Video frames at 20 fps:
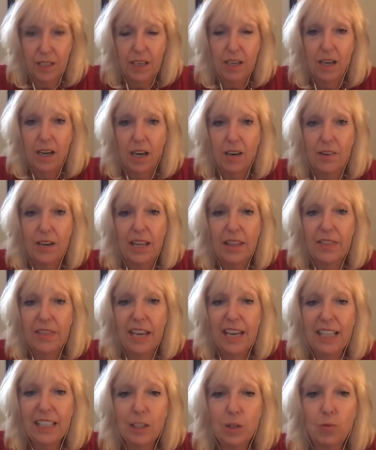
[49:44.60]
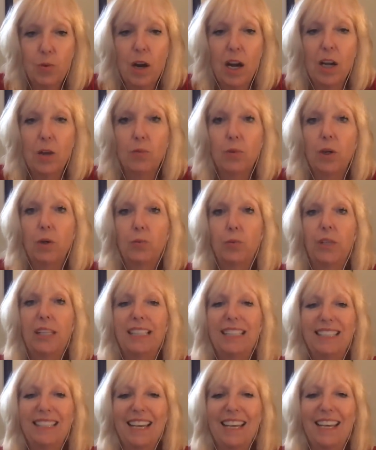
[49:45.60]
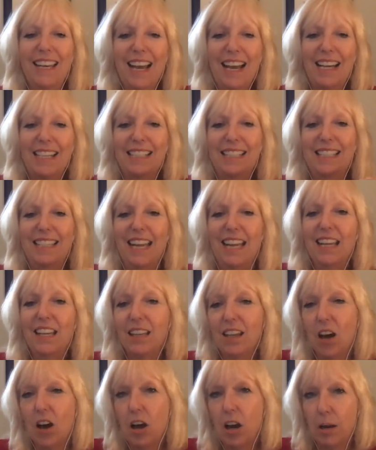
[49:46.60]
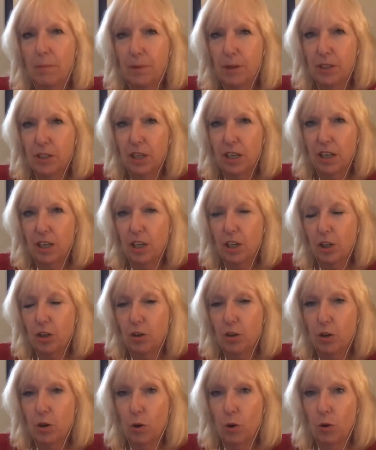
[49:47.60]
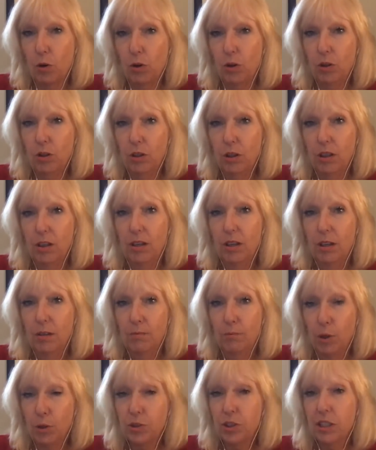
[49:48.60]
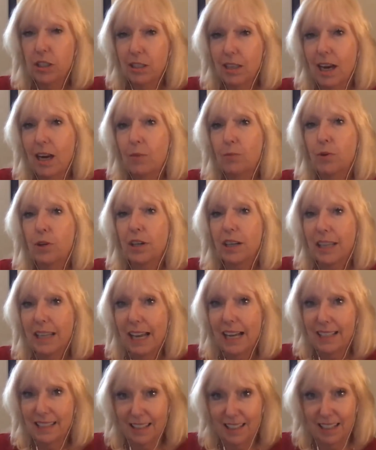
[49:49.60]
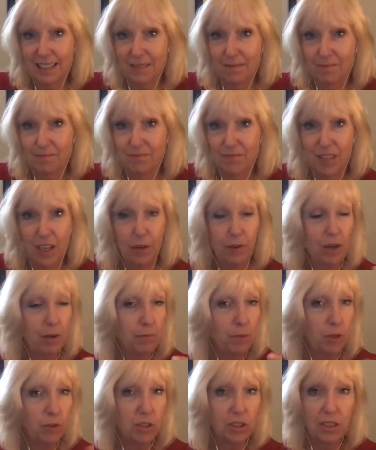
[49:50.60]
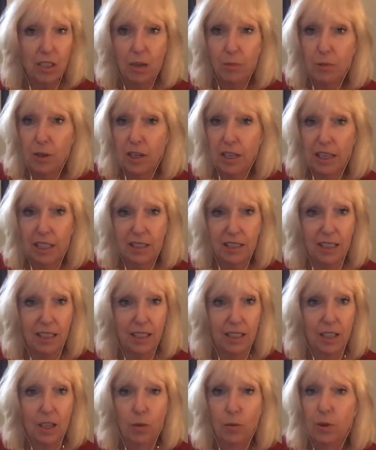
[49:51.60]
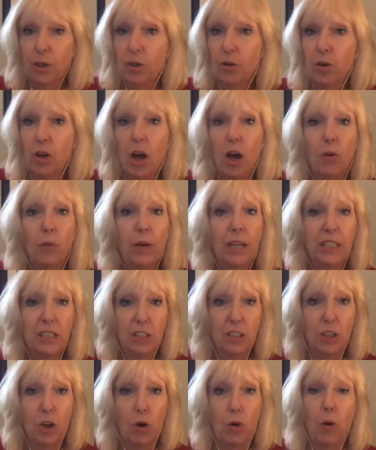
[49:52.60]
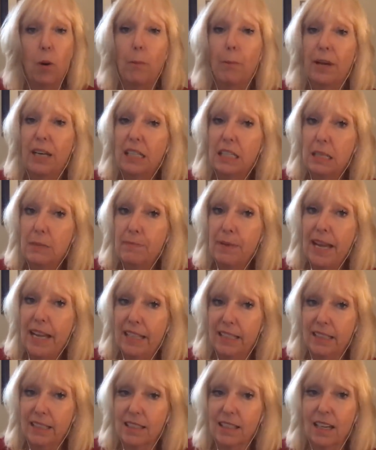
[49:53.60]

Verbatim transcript: All right. That's why when we set a date on a particular goal, most of the time we're guessing. All right. Most of the time we're guessing. We don't always know, but it depends.